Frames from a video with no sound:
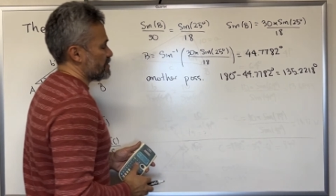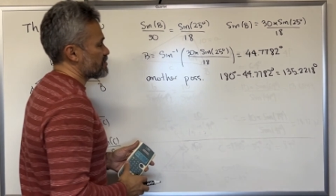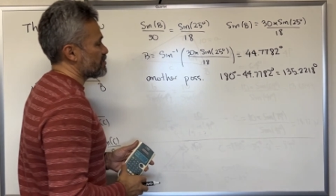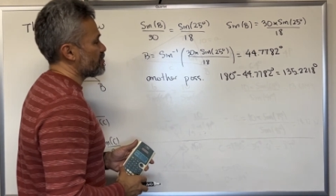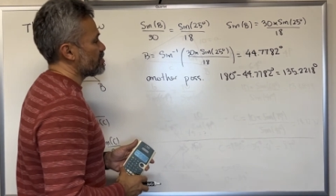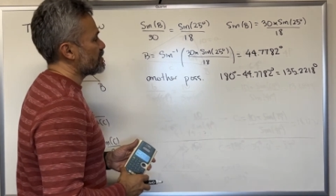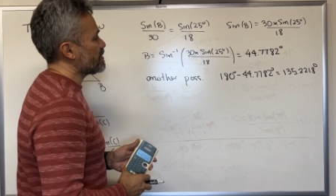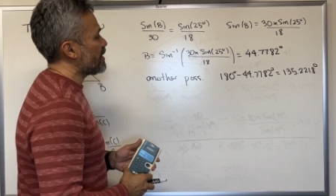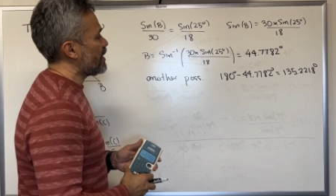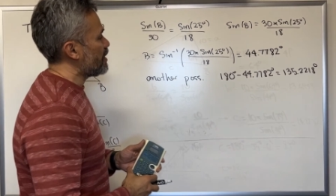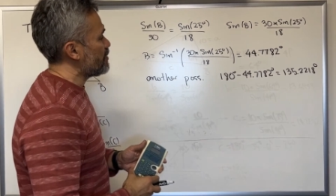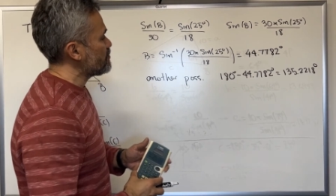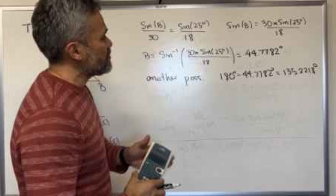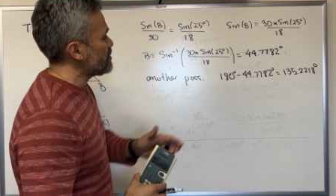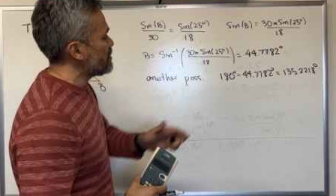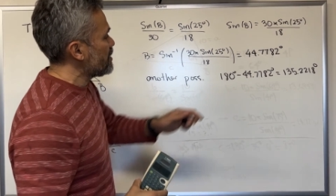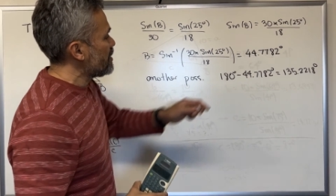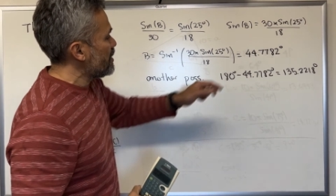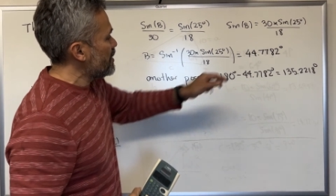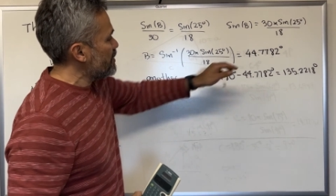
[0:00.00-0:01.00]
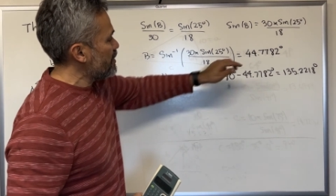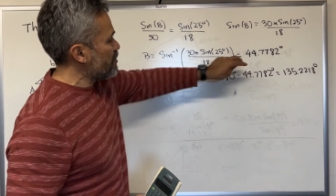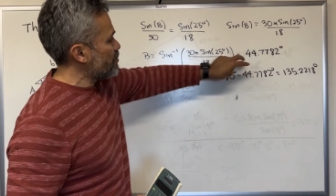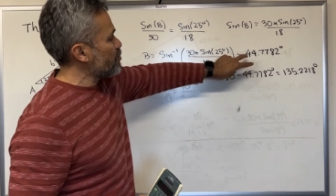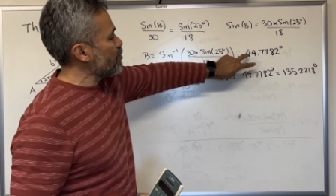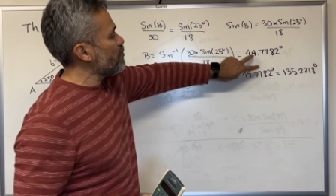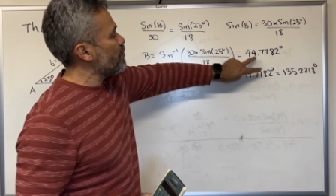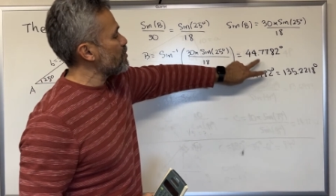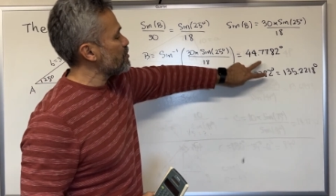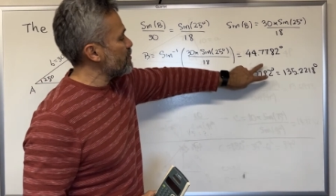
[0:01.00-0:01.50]
Sometimes the
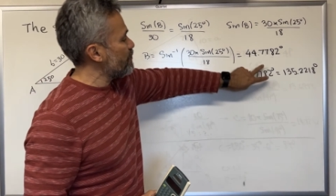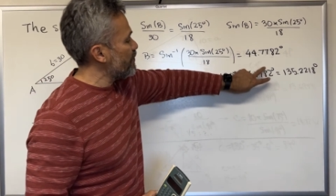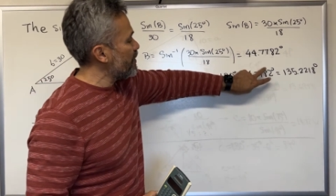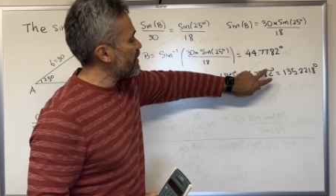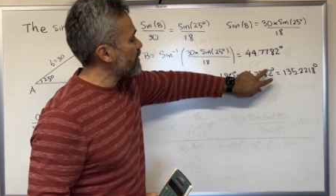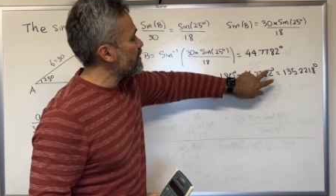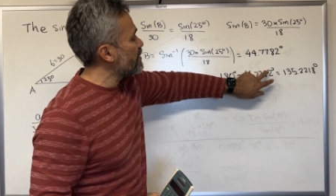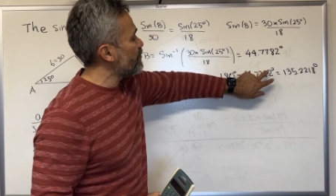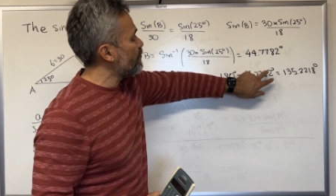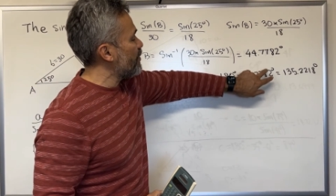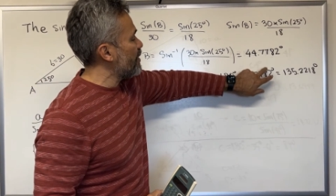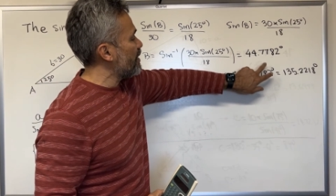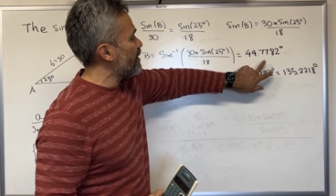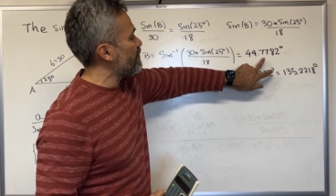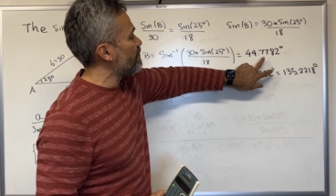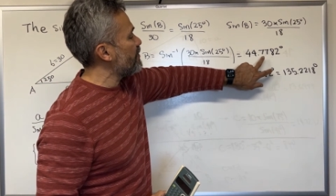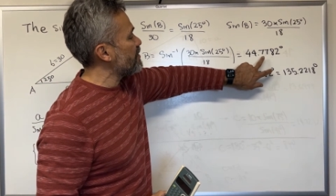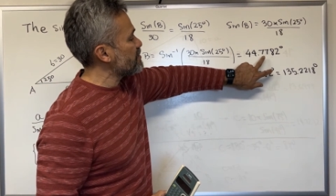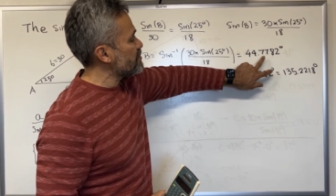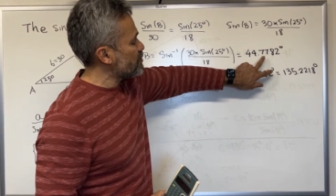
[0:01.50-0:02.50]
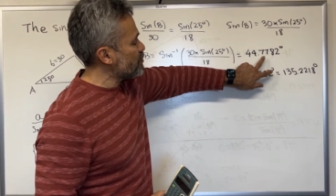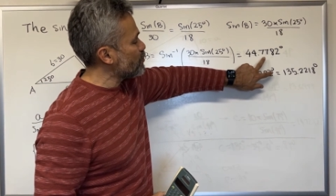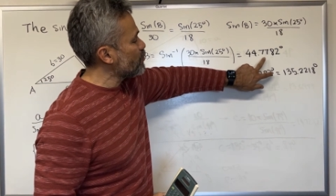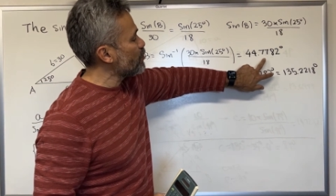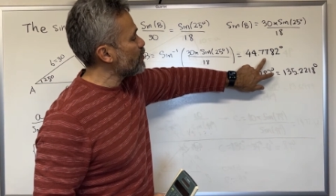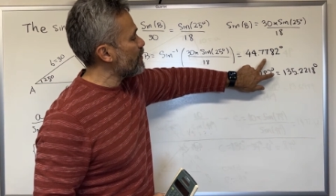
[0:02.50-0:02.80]
two possibilities will give us two